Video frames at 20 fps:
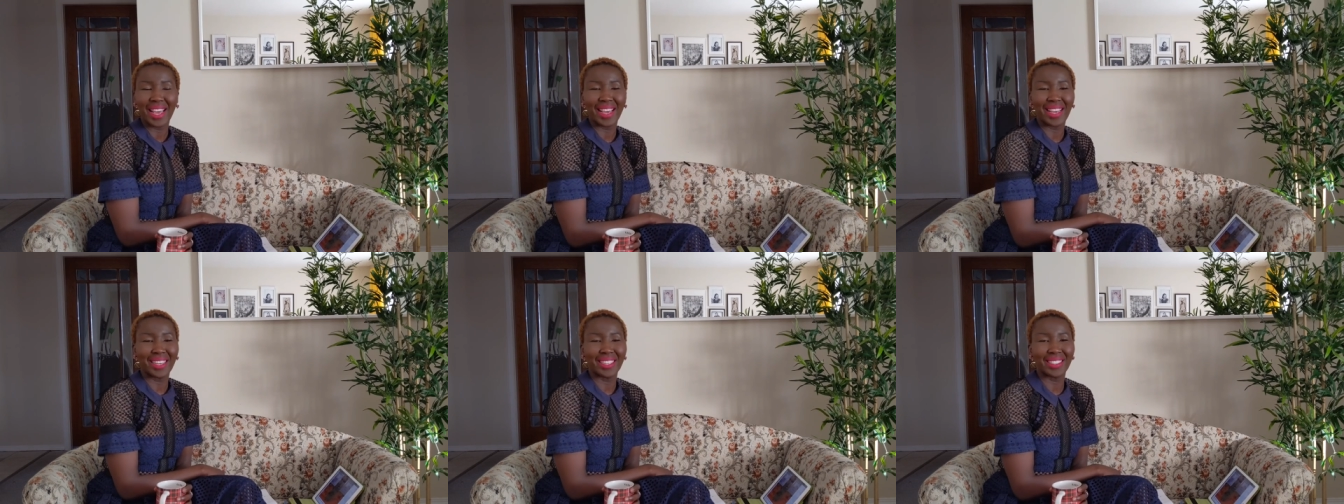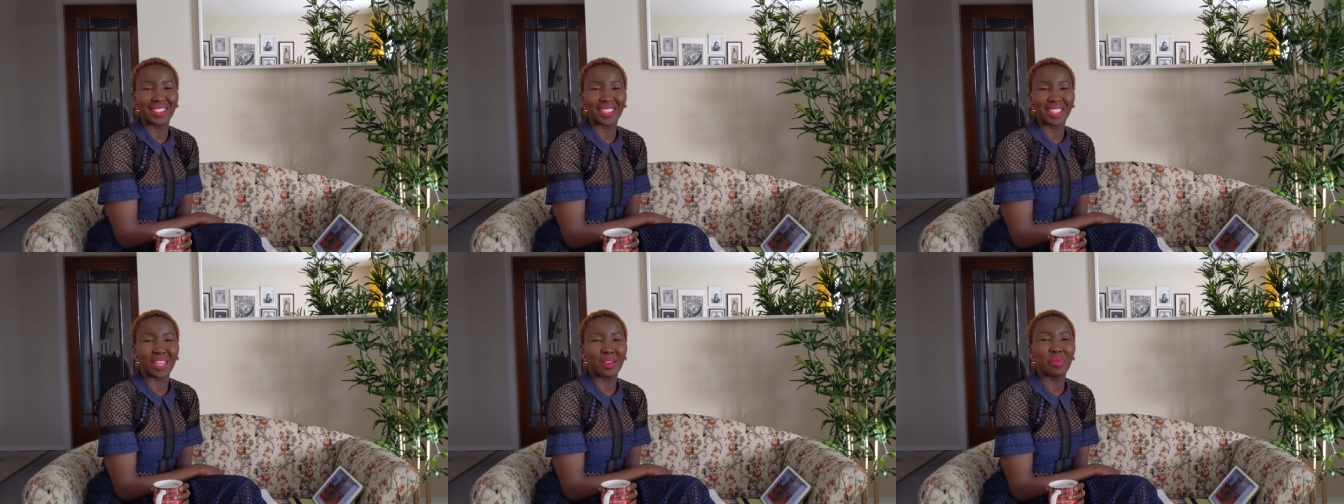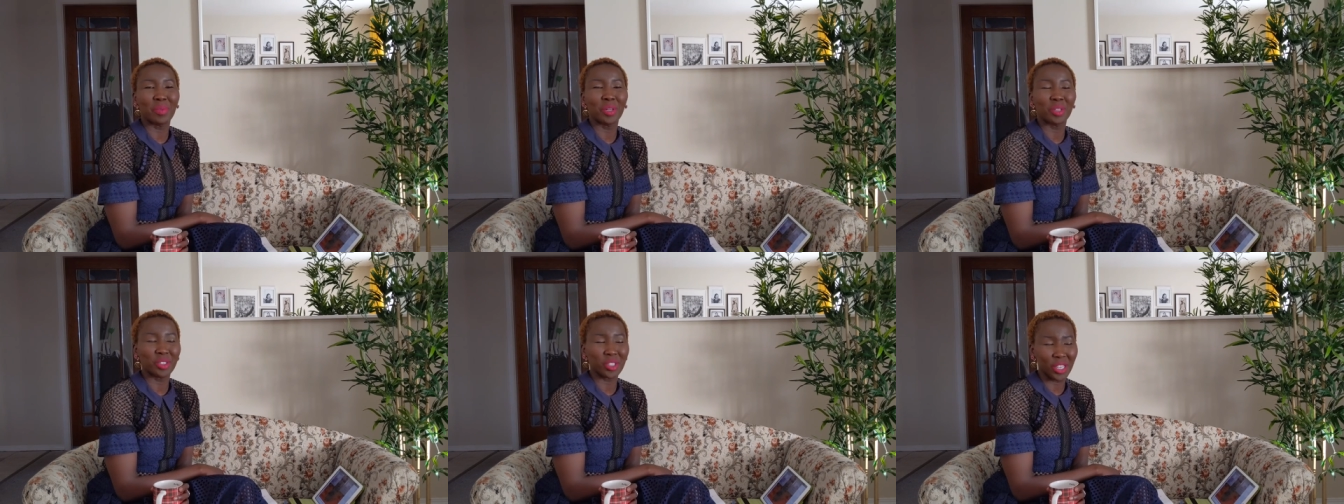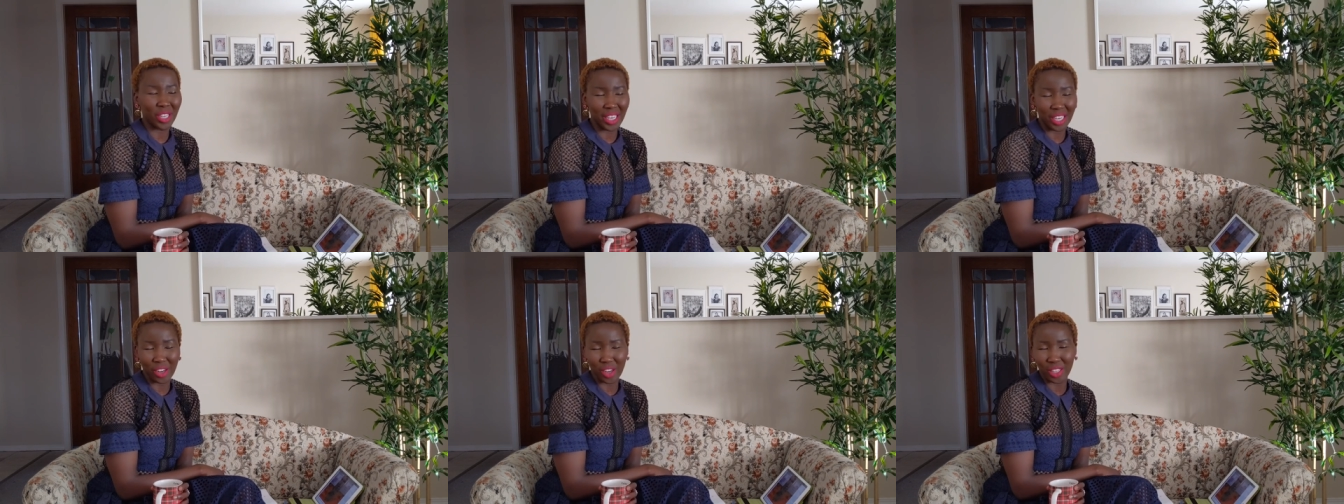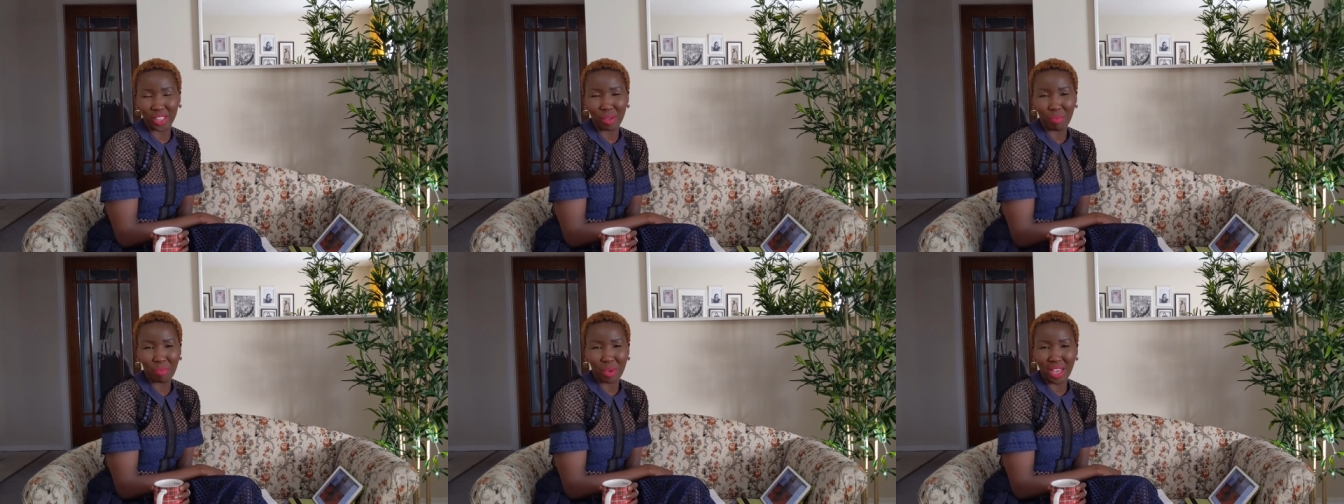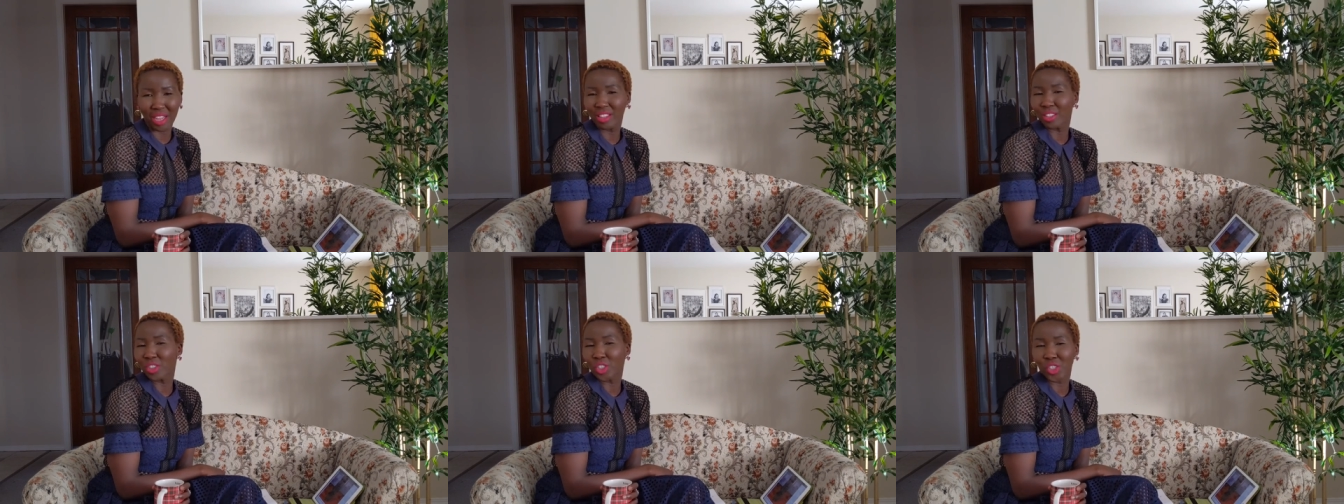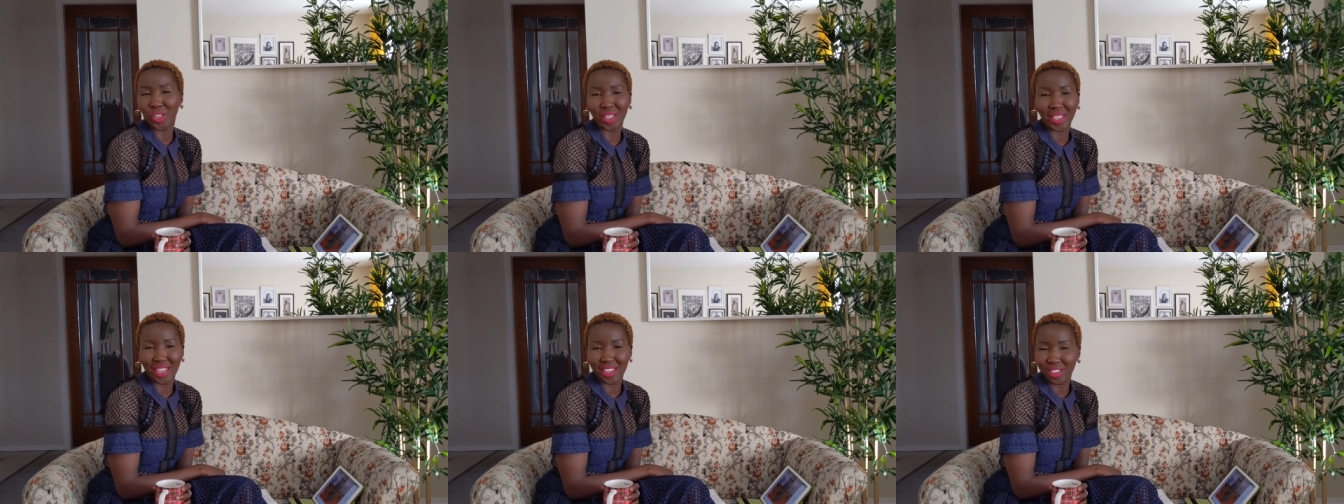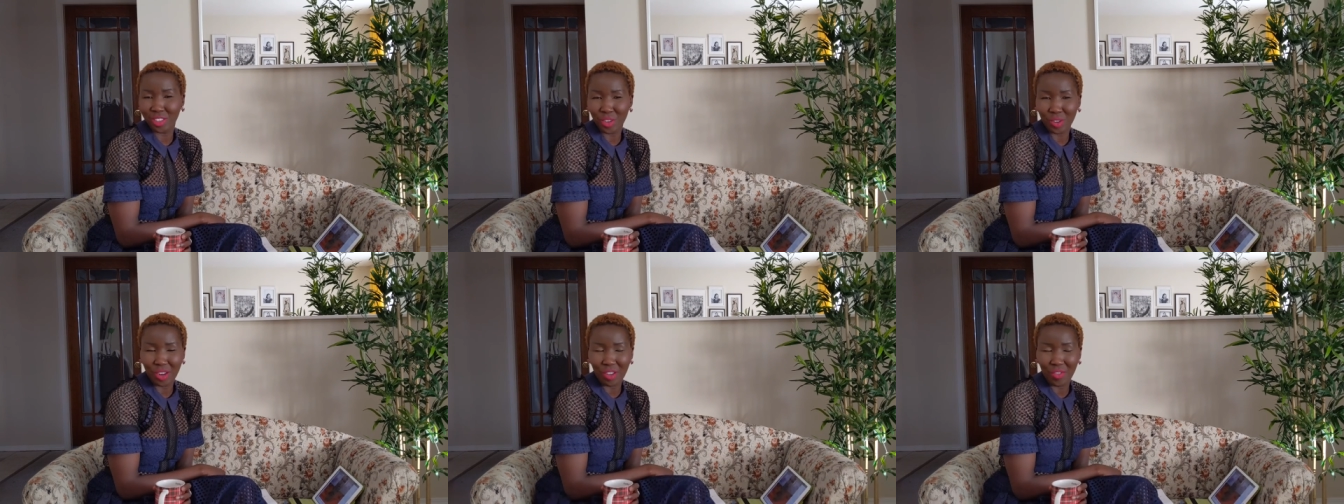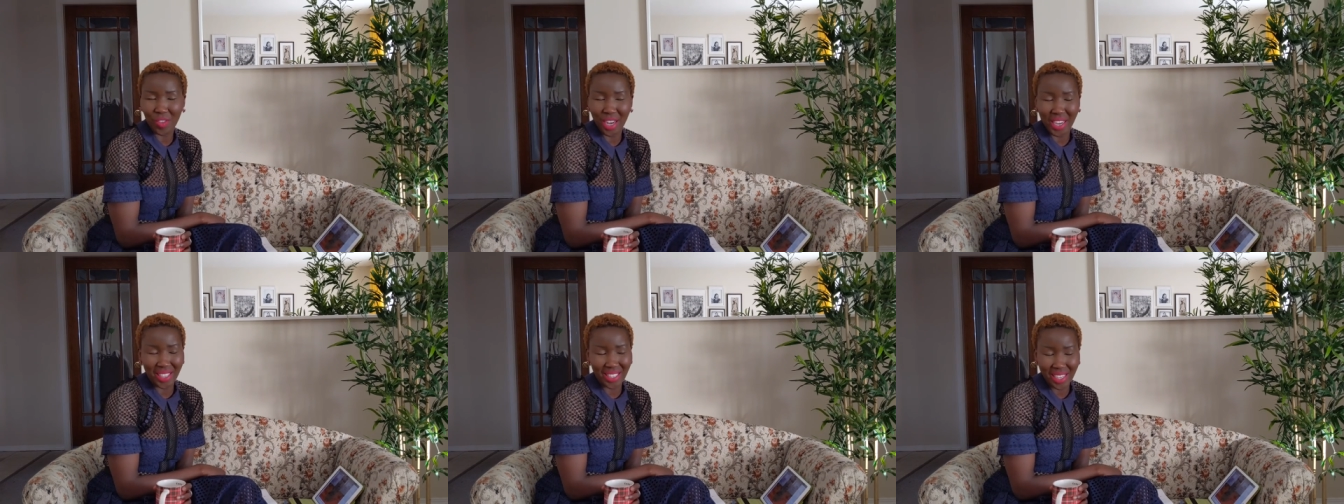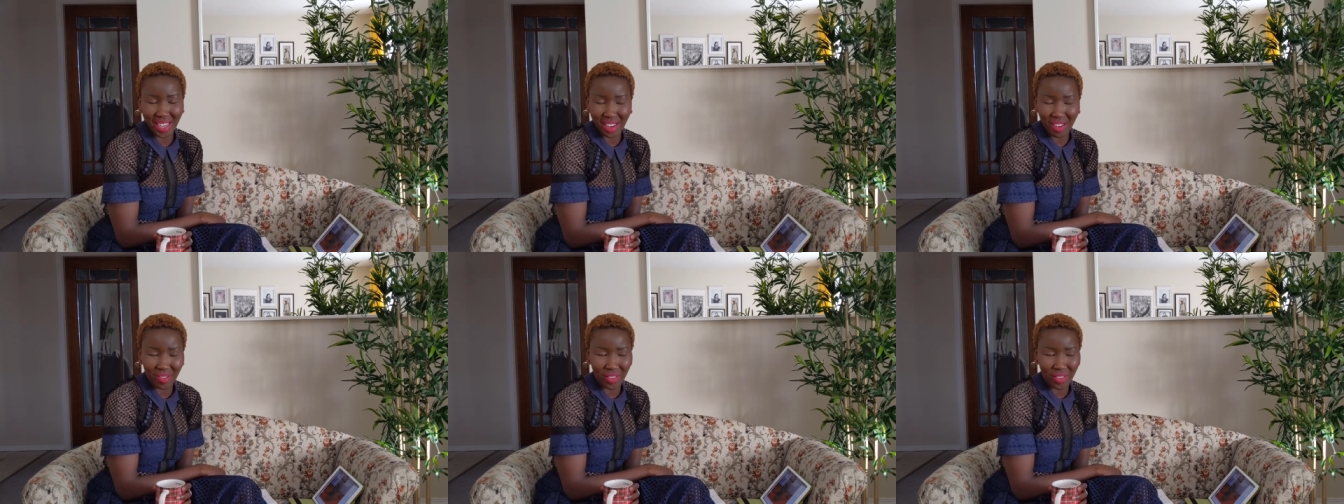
And also hit on the bell so you get notified